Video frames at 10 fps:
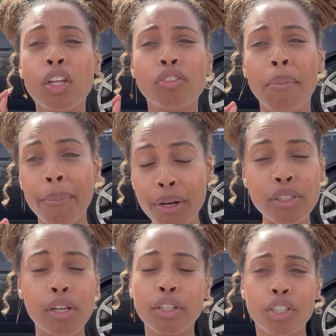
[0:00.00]
the
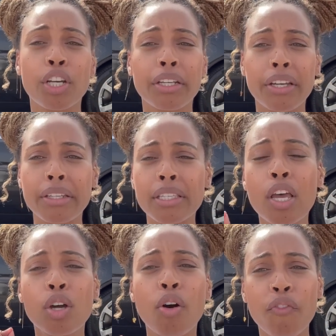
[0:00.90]
most luxurious
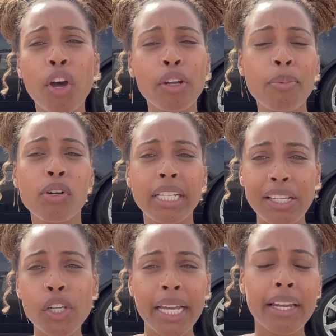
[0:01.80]
convertible
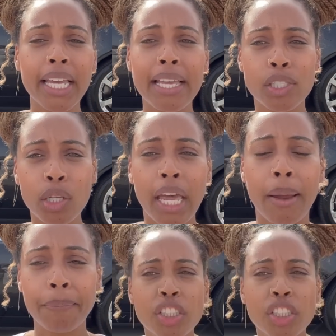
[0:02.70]
that you can get today.